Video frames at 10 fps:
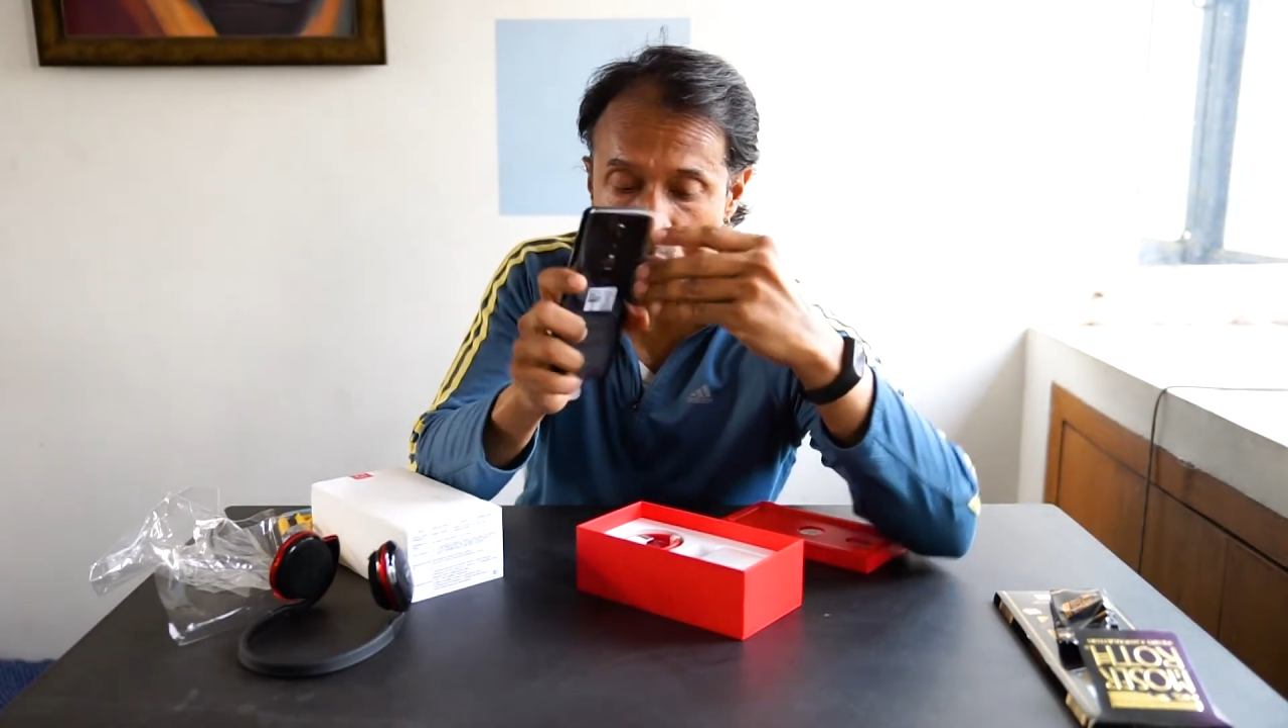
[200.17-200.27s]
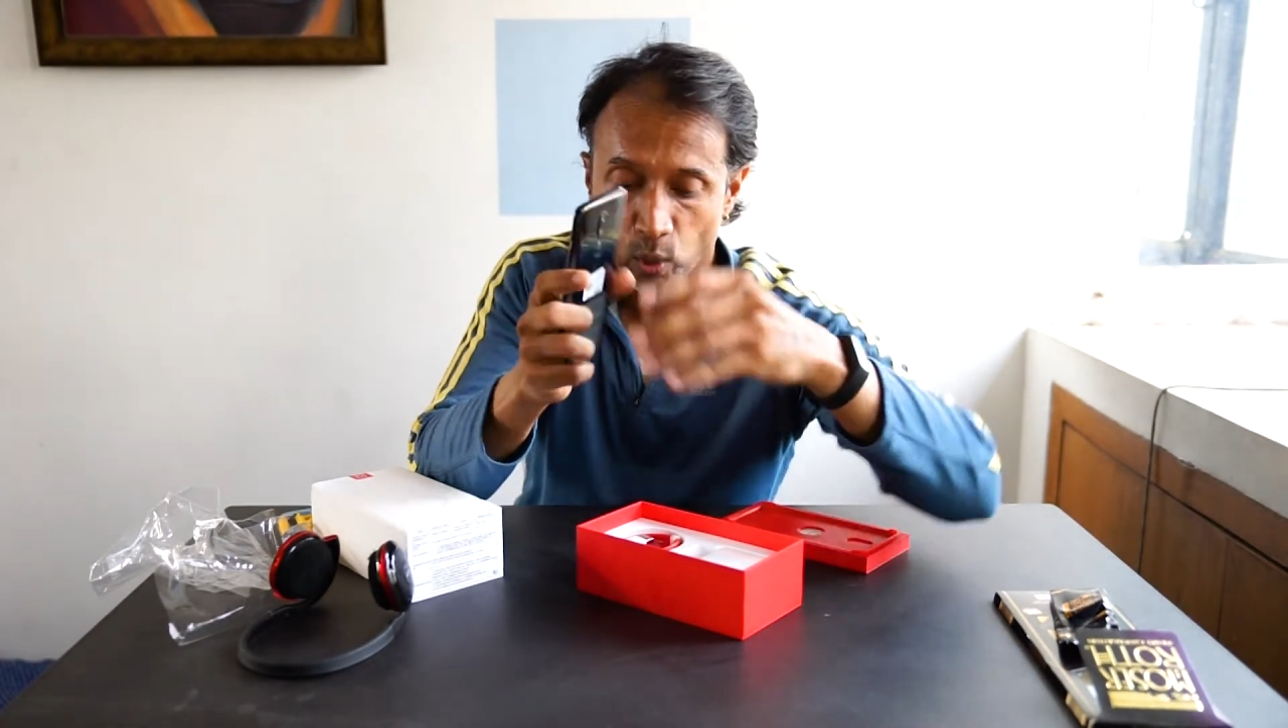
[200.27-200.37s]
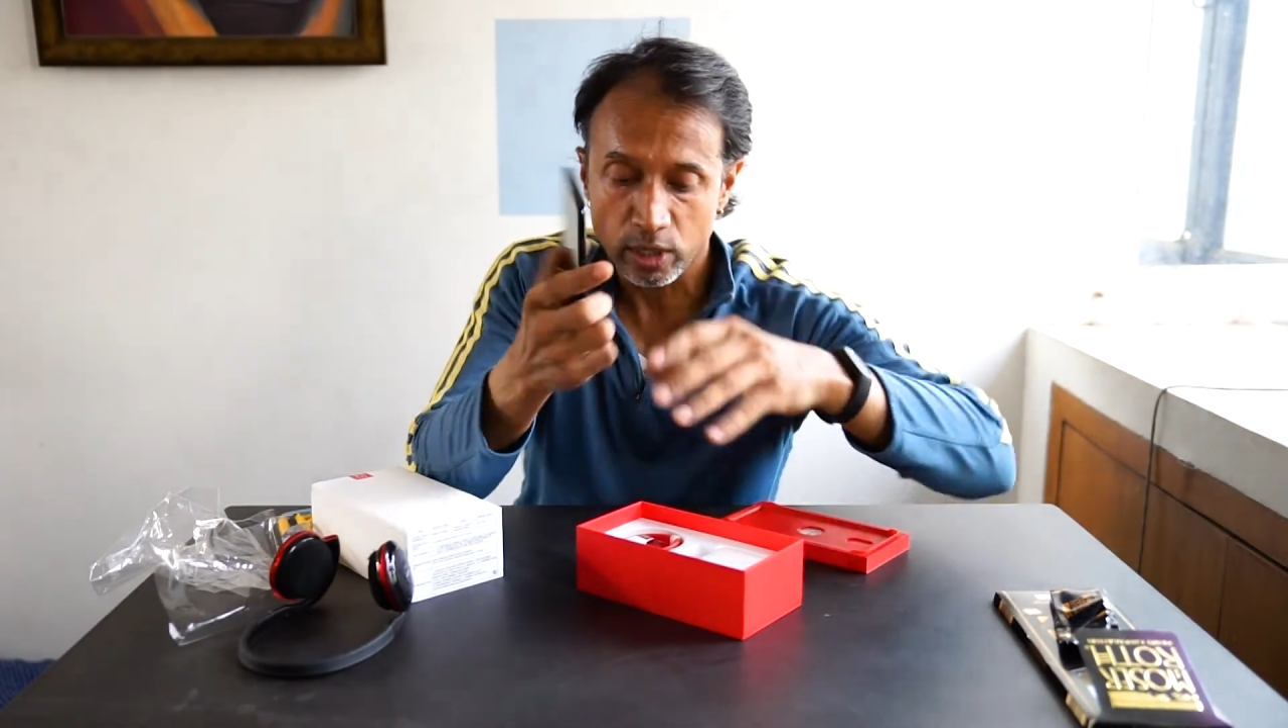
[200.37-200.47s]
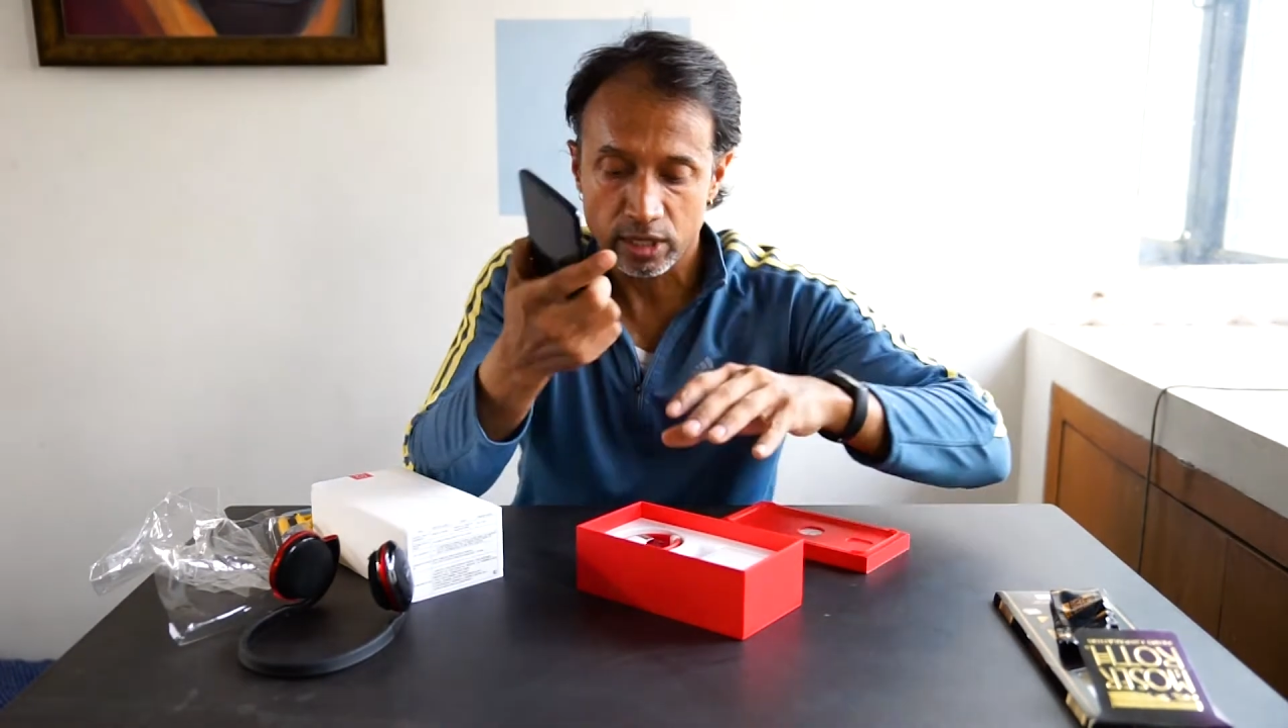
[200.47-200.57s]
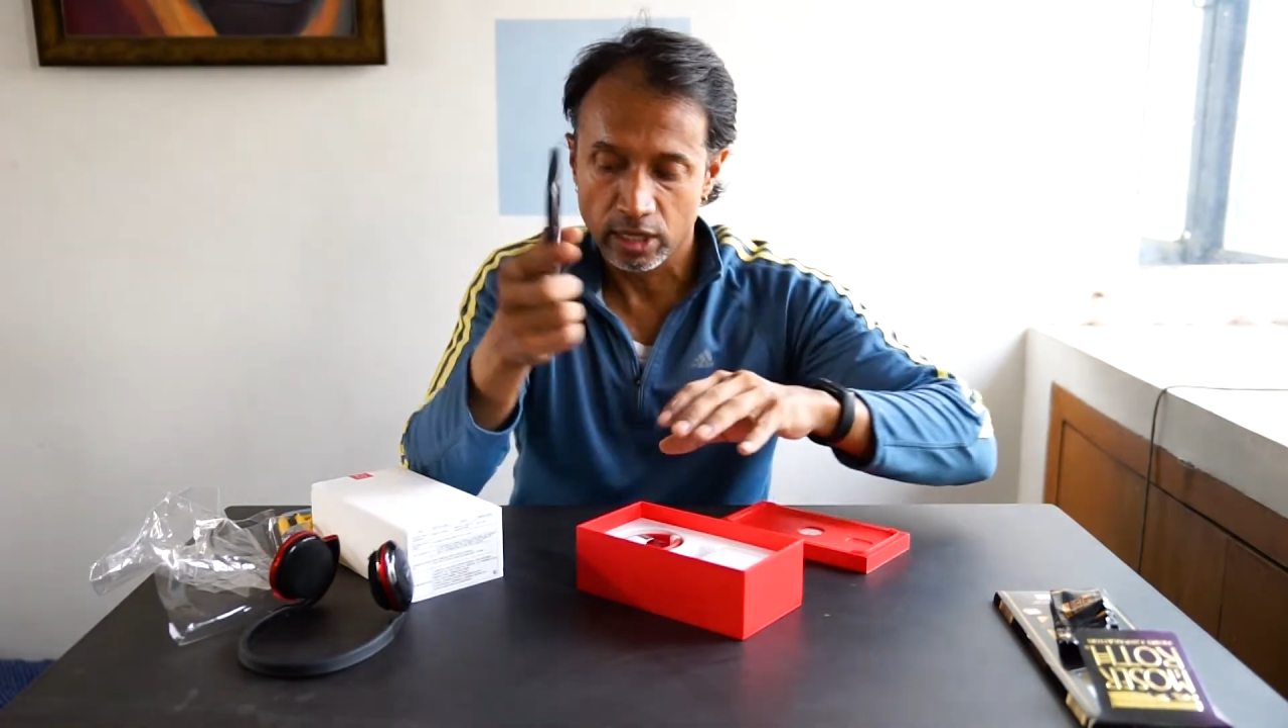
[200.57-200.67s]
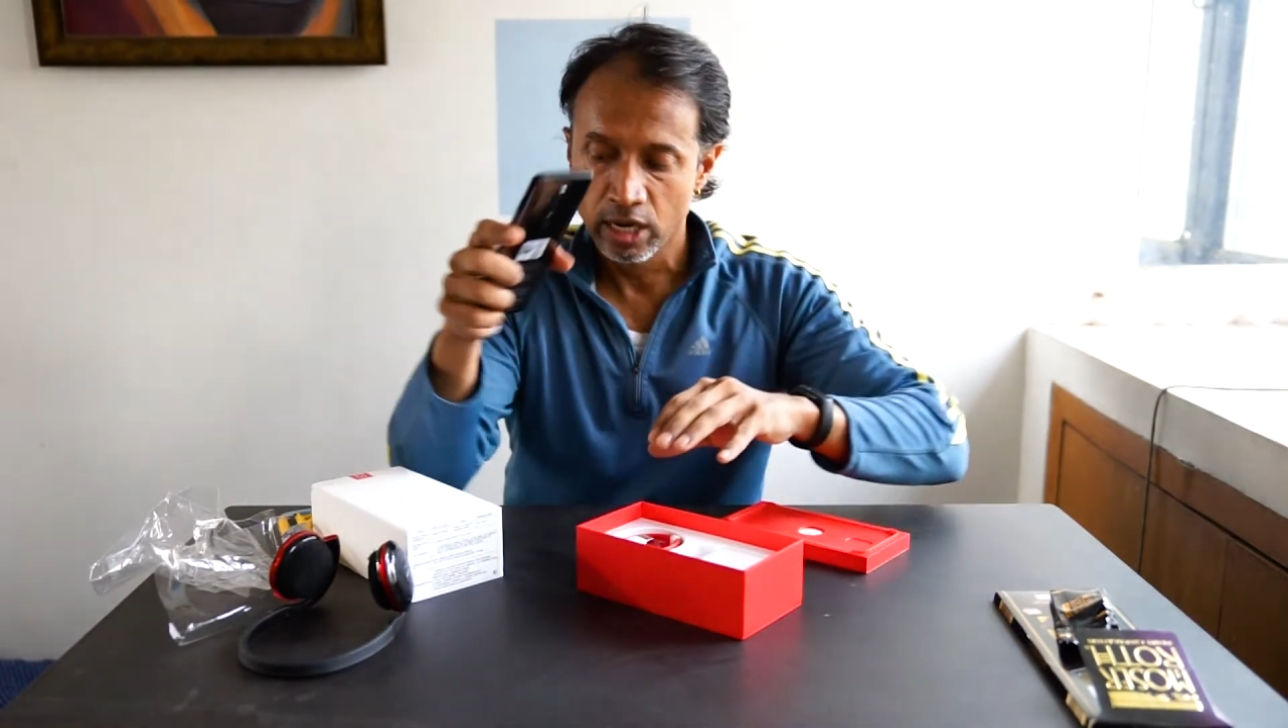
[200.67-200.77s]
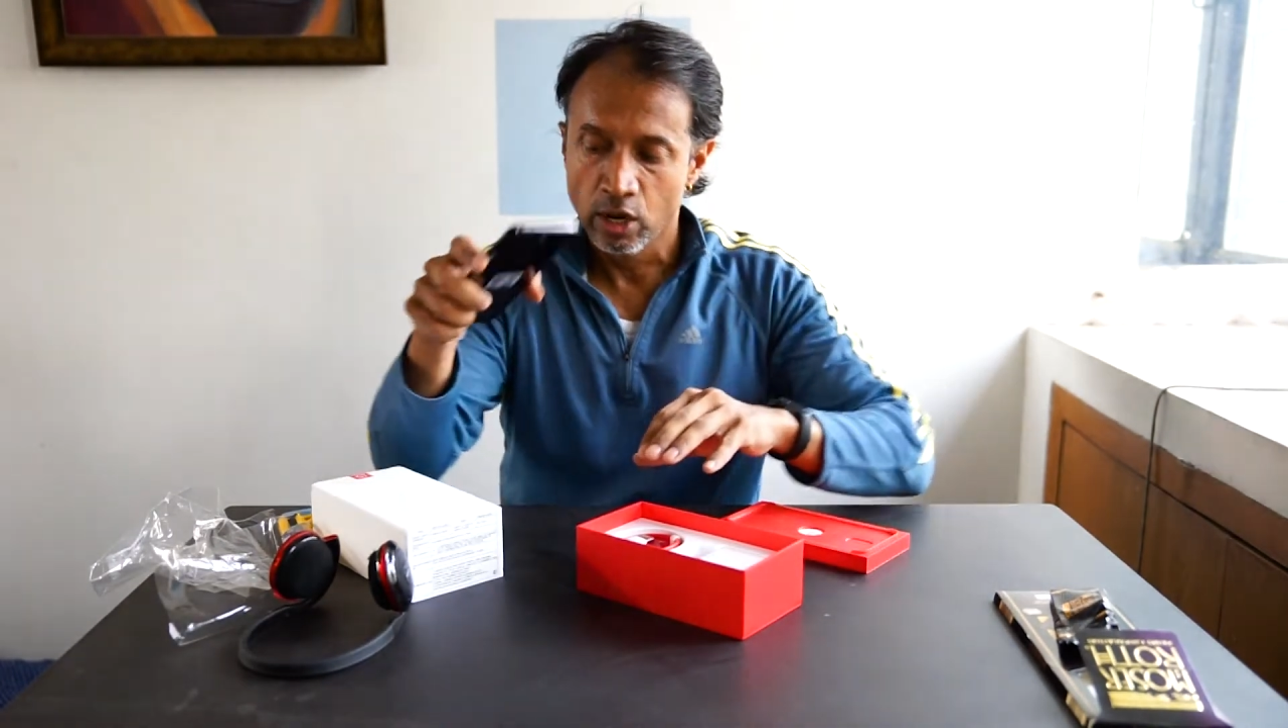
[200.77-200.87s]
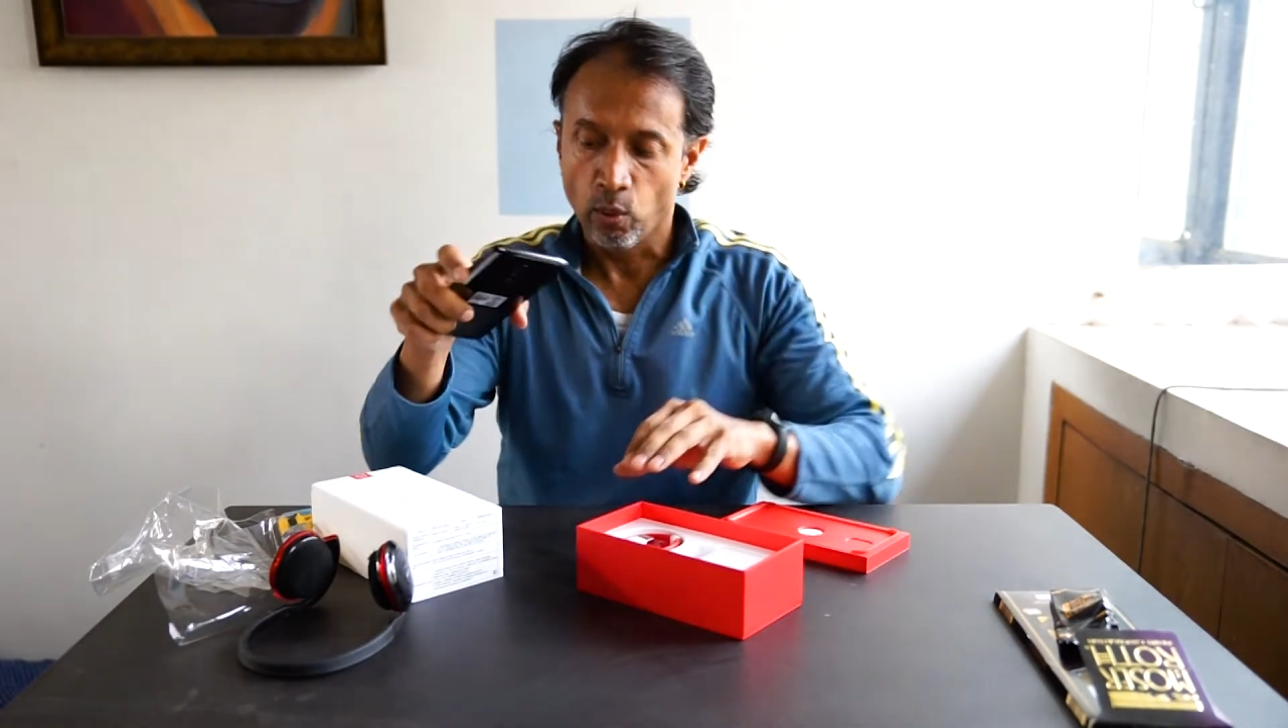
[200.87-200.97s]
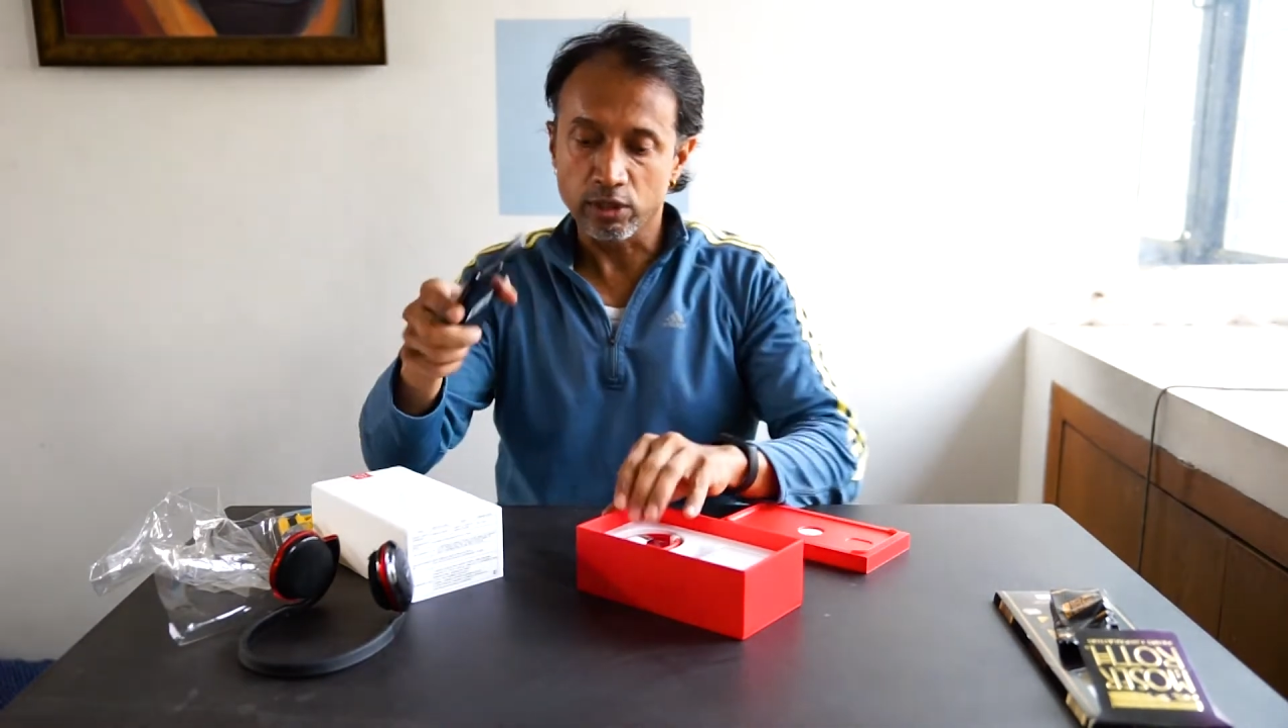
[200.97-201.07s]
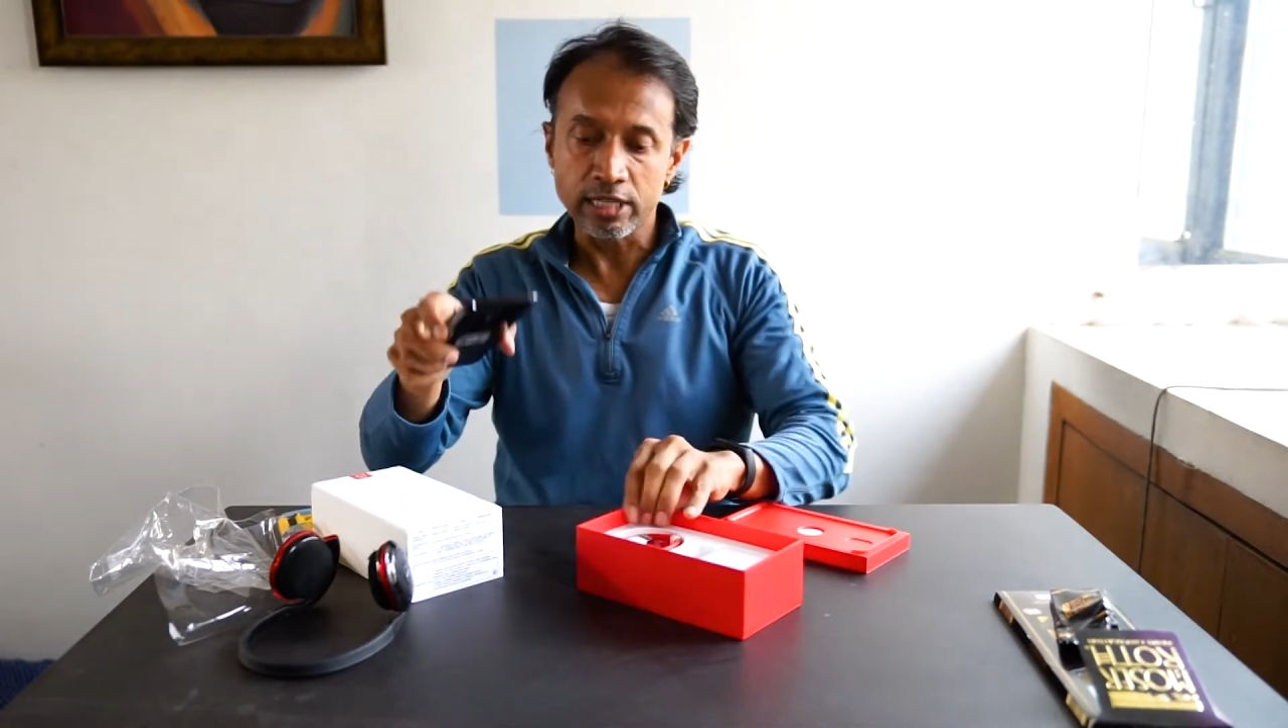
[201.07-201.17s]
what's